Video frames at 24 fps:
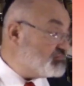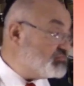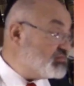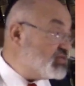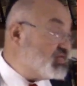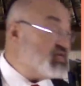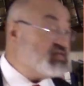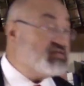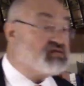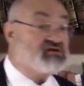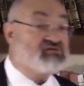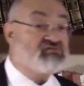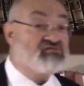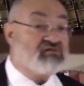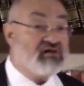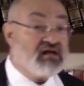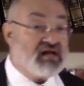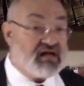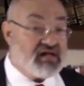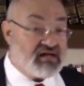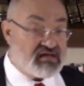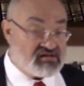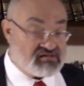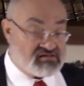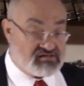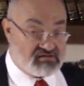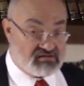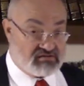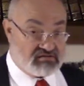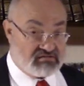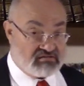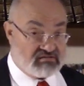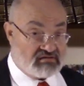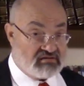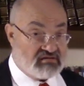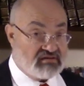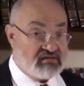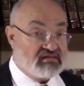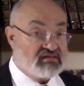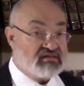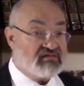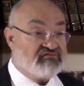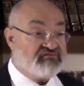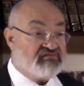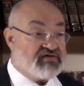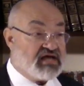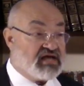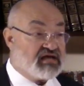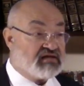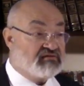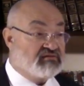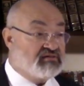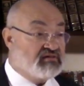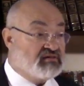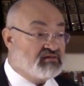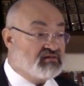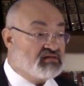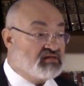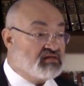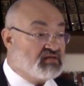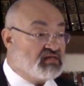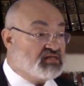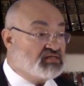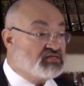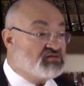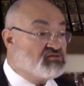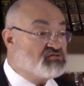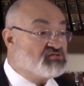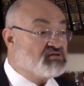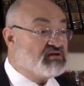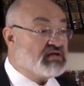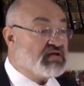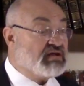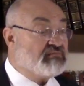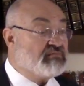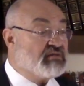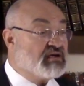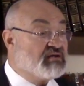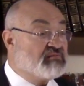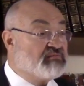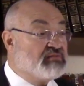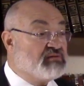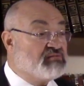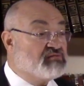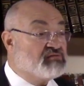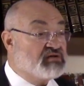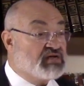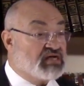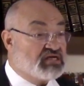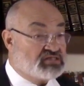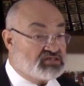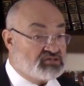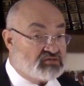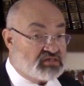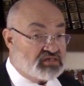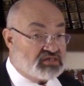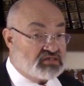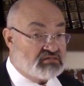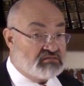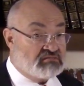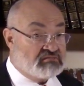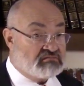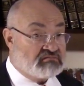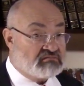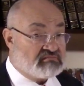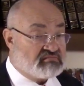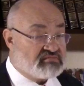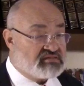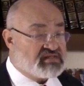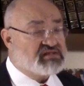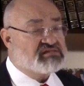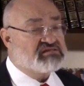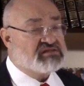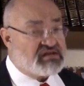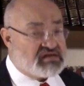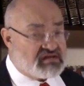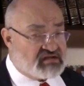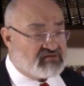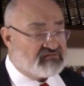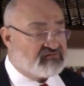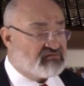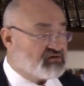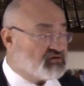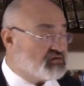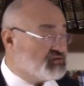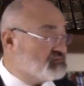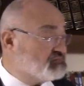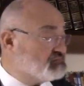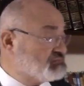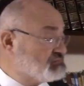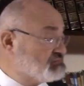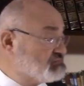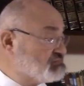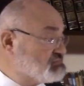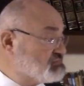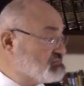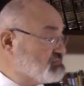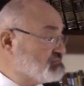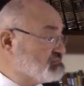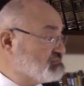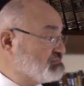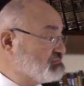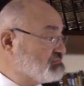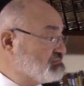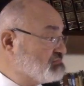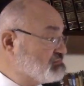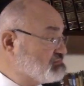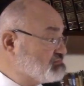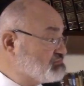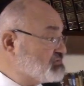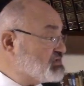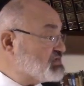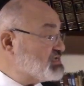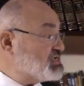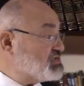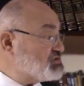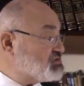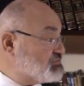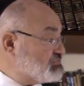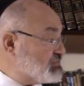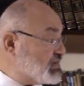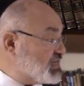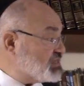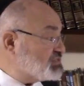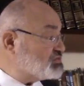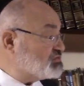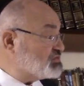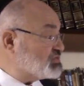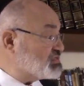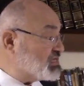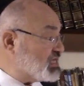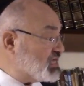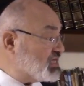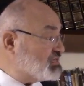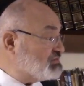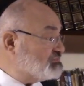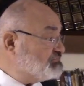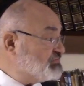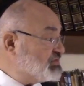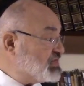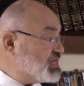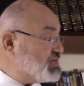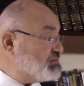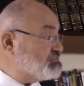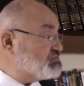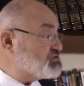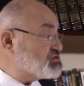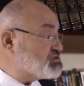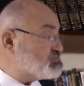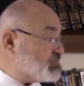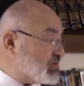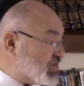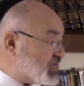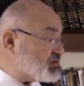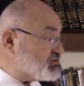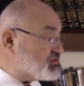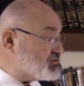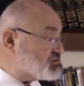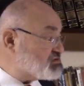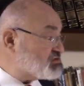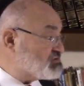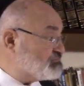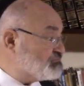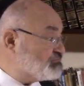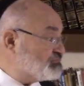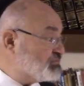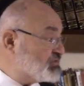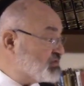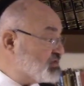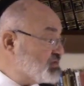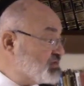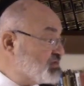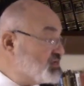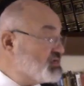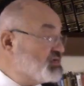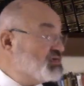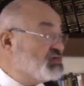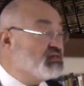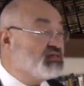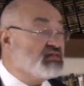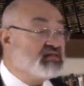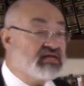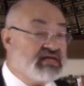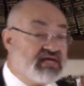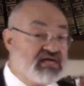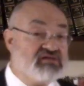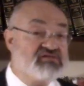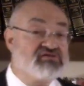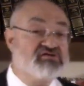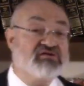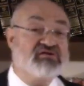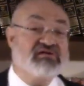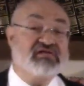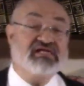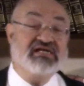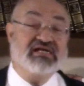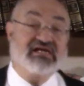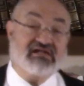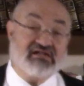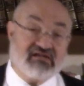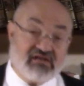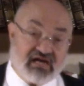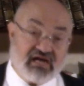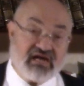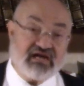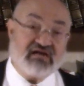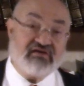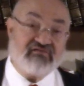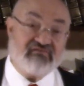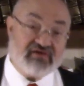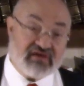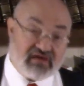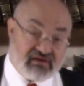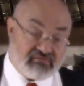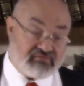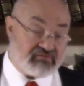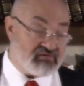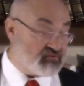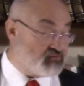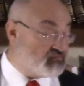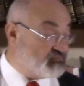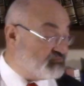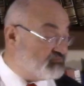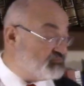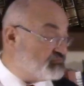he decries the fact that Jews are now marrying people who are not Jewish. Let's say they converted them. But intermarriage with non-Hebrew speakers leads to the decline of Hebrew